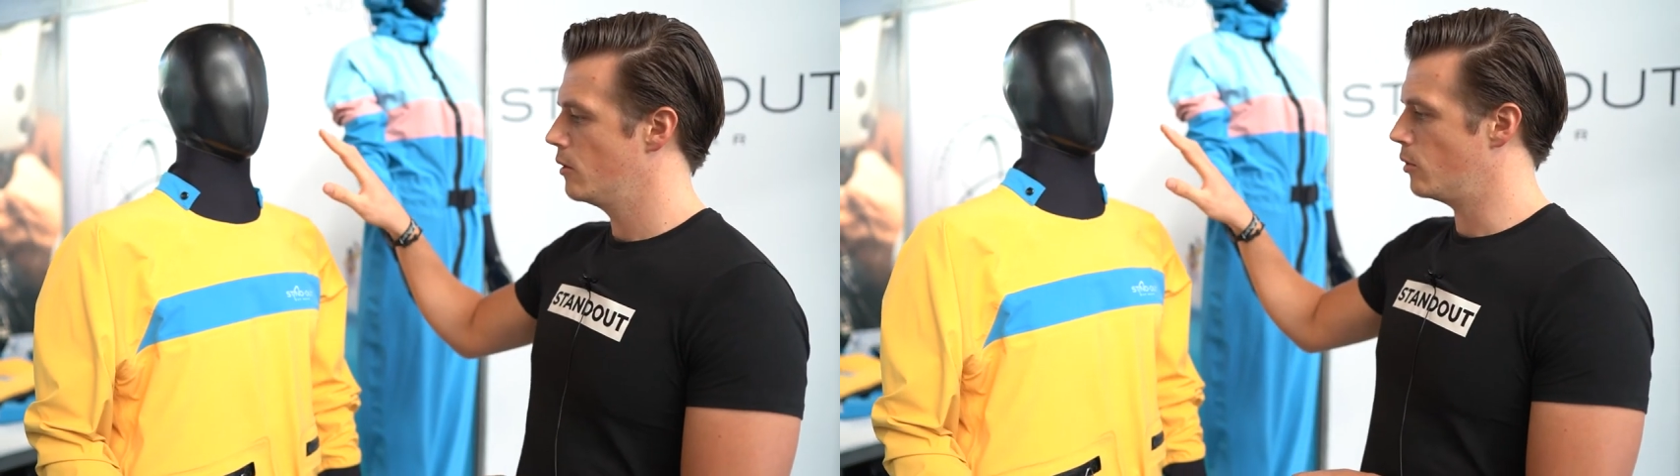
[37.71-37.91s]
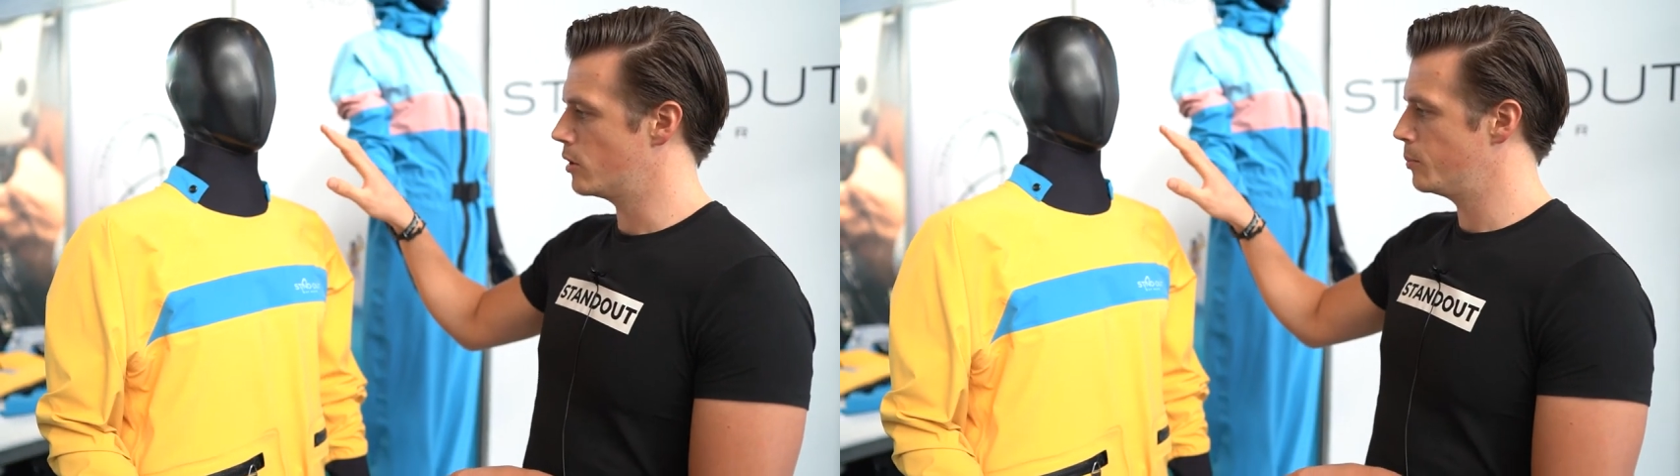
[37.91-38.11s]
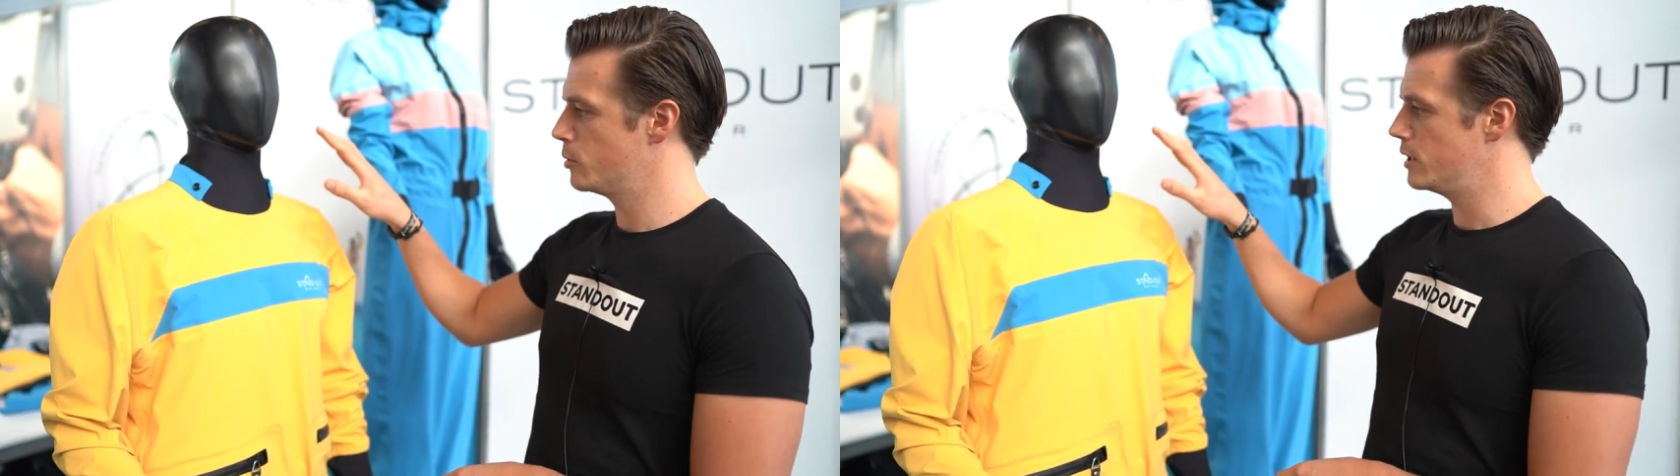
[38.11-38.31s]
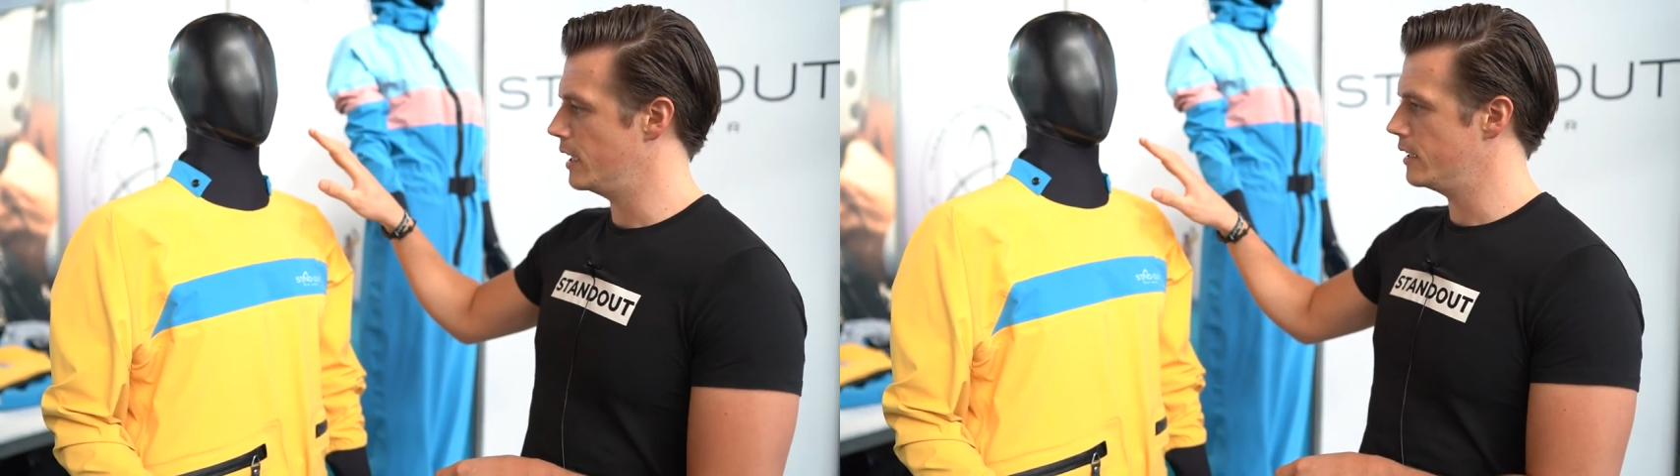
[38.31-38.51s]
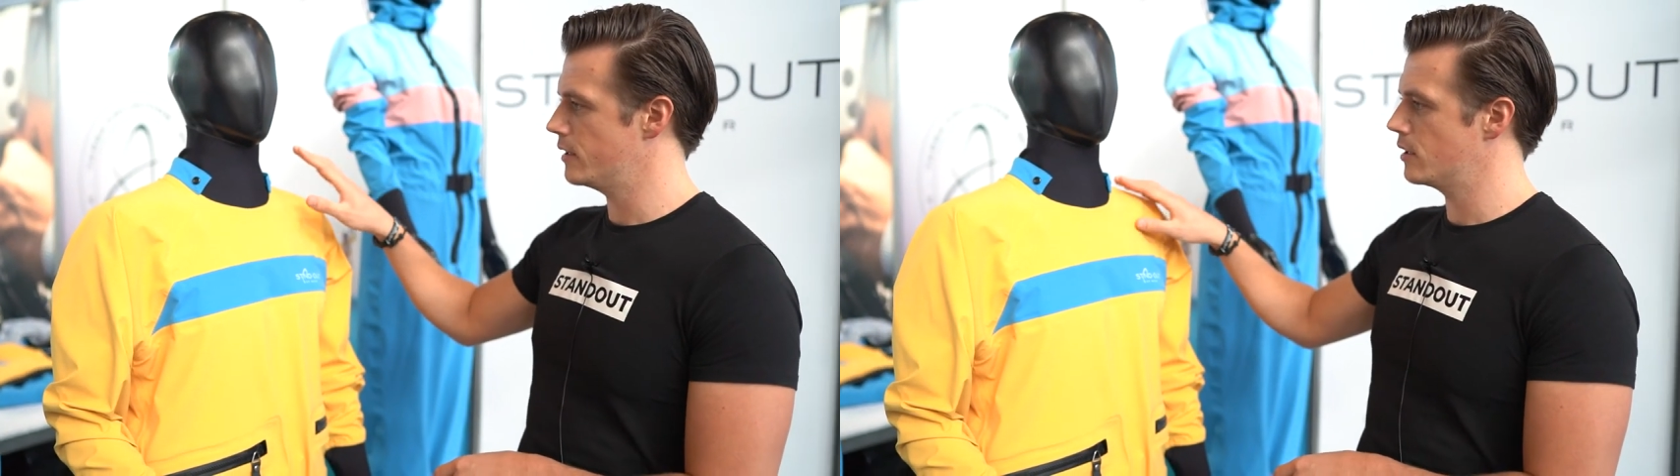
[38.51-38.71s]
want to put
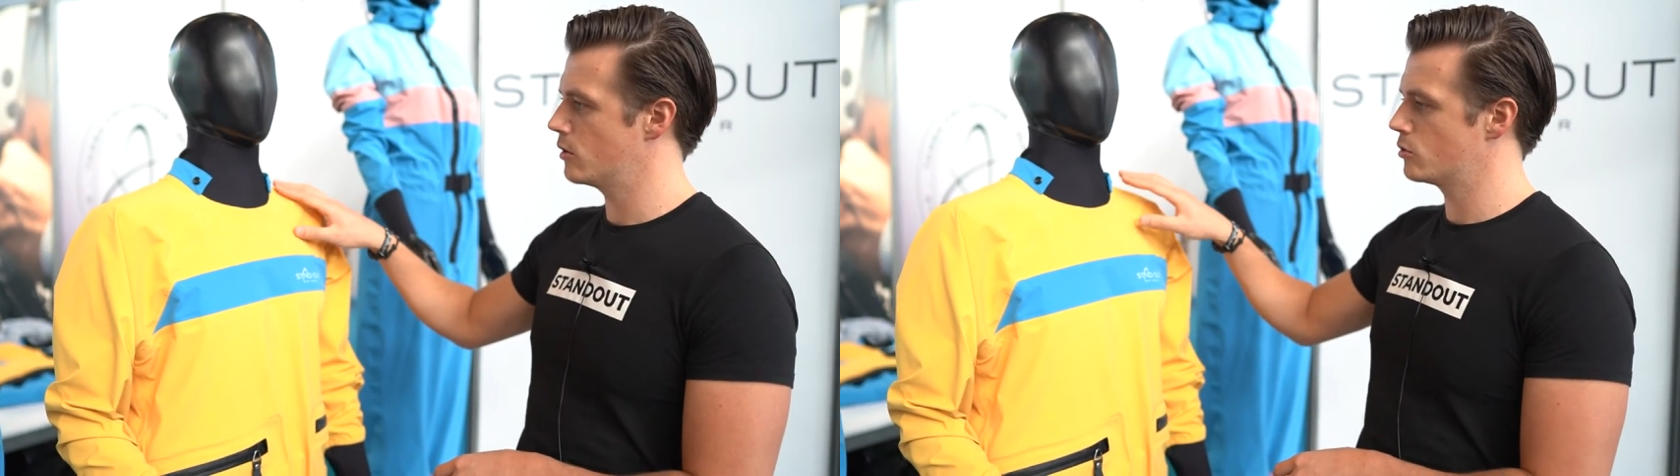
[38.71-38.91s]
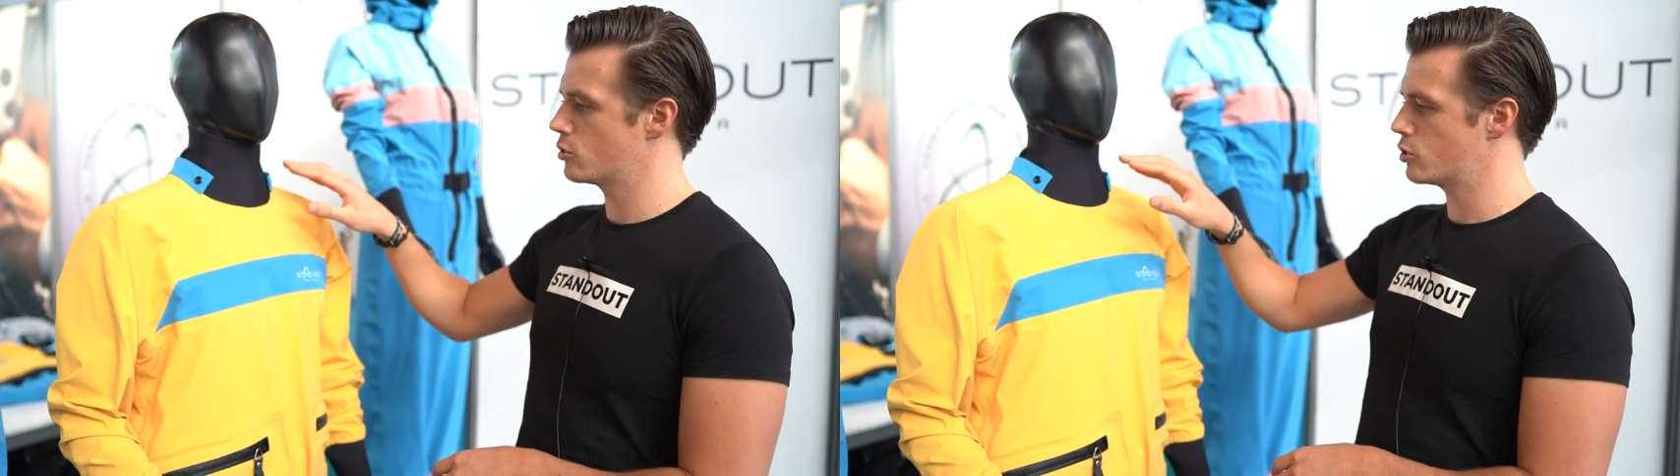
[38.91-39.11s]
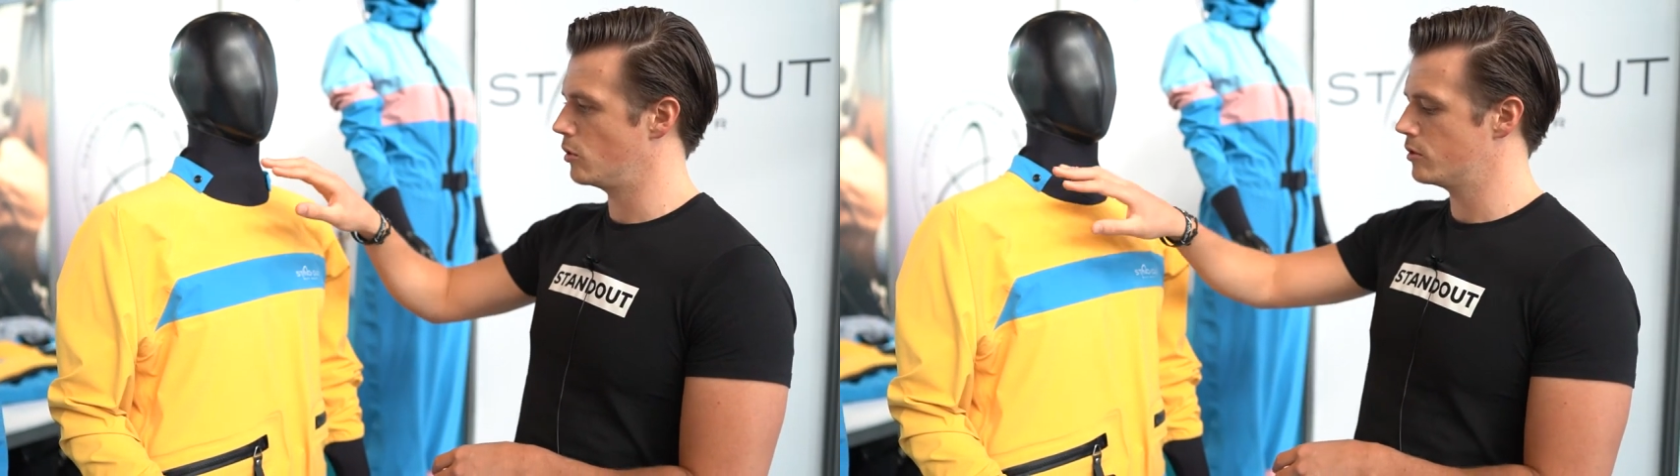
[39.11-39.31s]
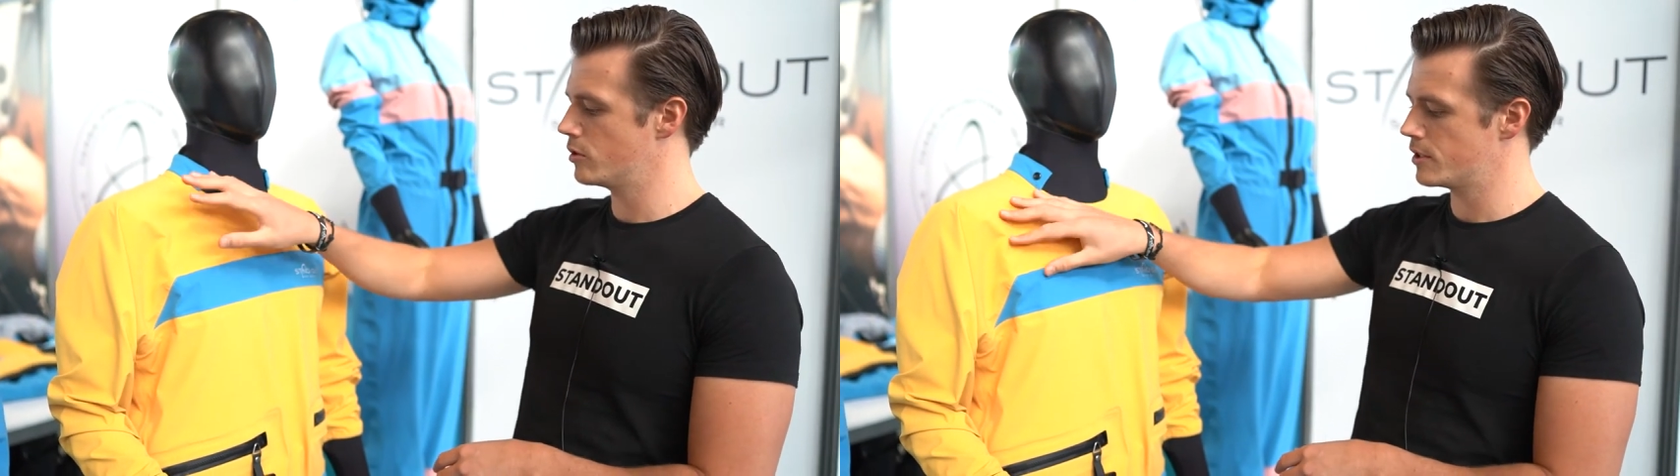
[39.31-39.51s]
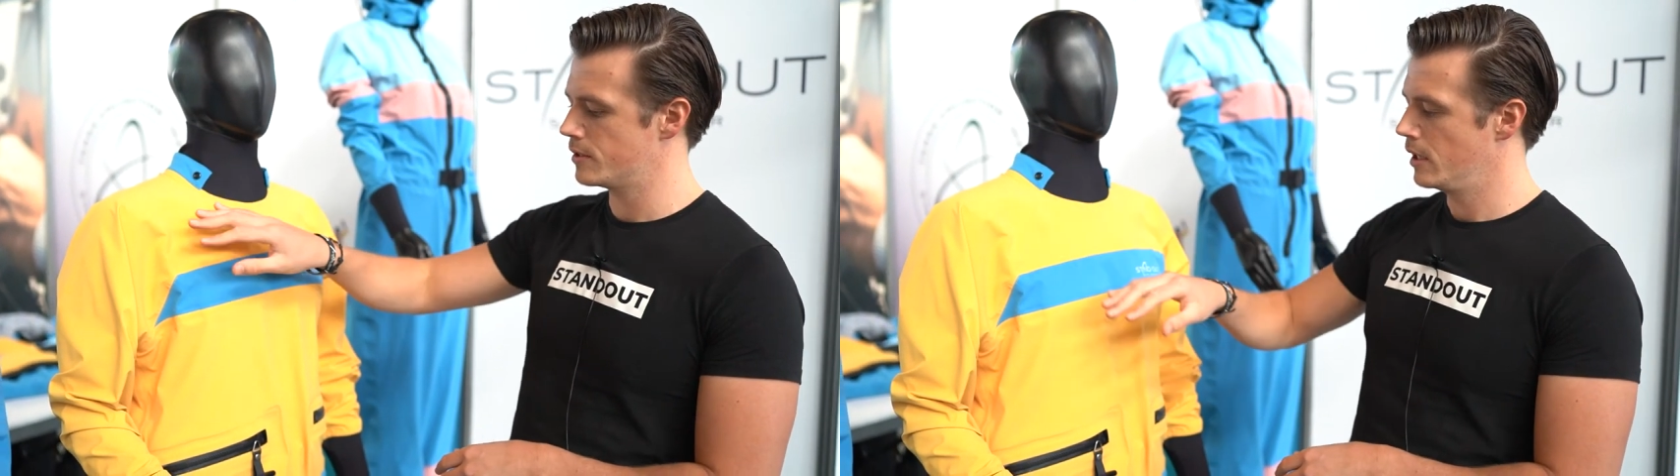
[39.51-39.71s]
anything on the
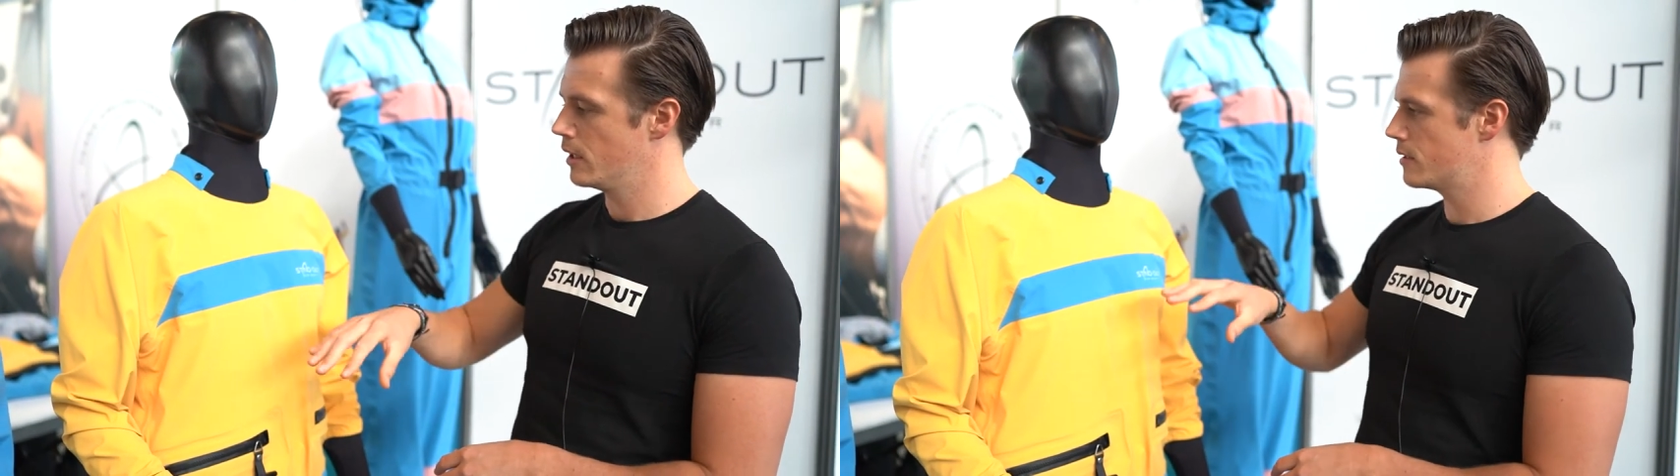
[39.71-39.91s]
shoulders